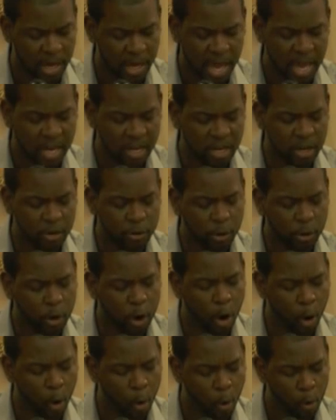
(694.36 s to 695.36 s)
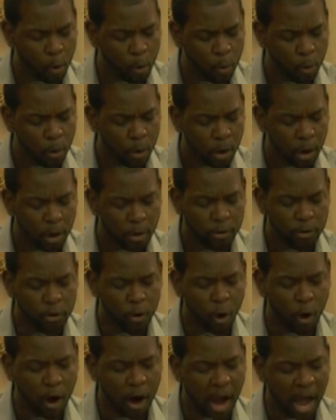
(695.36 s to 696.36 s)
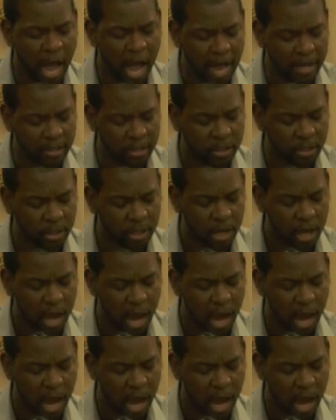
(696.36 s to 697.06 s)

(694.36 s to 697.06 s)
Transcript: and neither cold nor hot,